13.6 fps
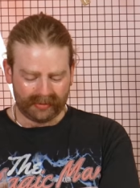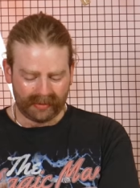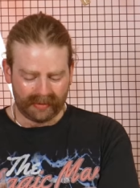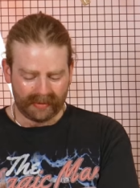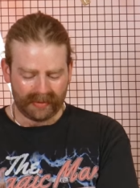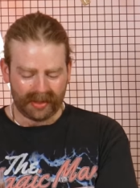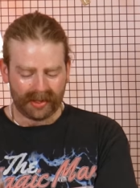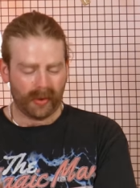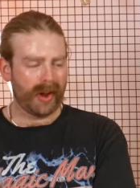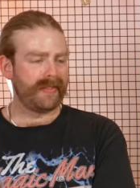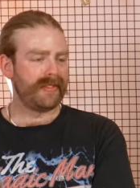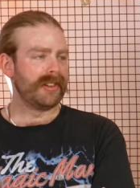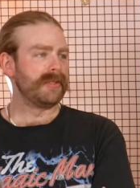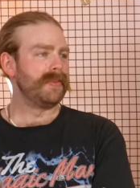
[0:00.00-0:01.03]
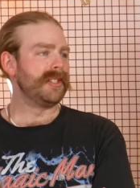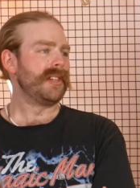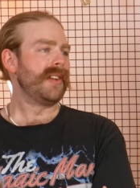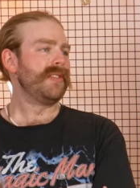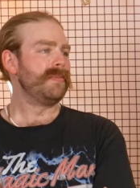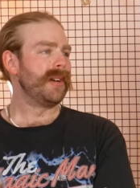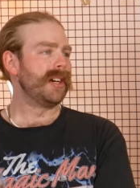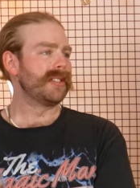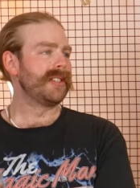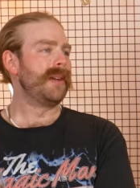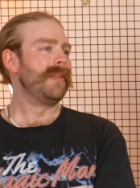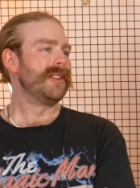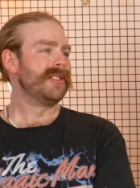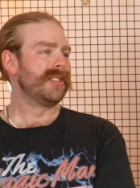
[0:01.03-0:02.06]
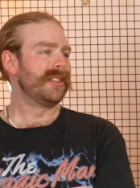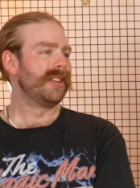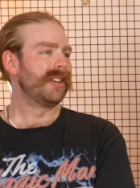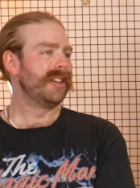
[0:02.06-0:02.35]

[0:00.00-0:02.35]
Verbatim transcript: a real thing. Wait, real change. It should be 70 bucks. How much is it like?